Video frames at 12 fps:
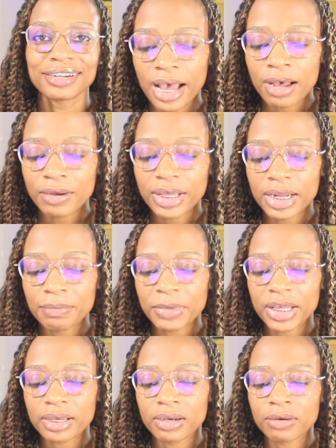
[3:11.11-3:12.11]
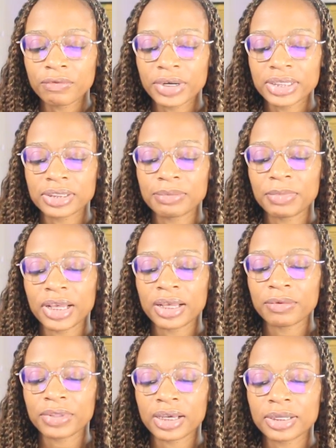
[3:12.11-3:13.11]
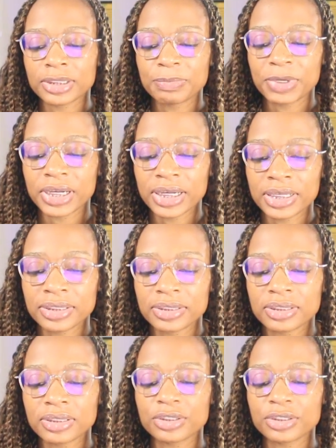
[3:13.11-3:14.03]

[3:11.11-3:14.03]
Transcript: How can I make a resume without experience?